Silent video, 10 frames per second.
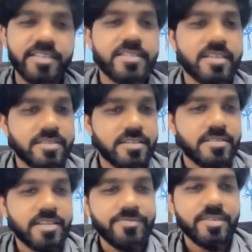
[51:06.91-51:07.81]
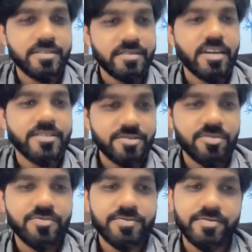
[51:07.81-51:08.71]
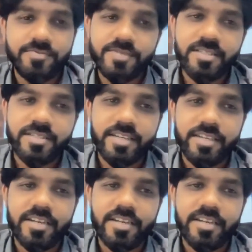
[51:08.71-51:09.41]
discussions that we started off with the day,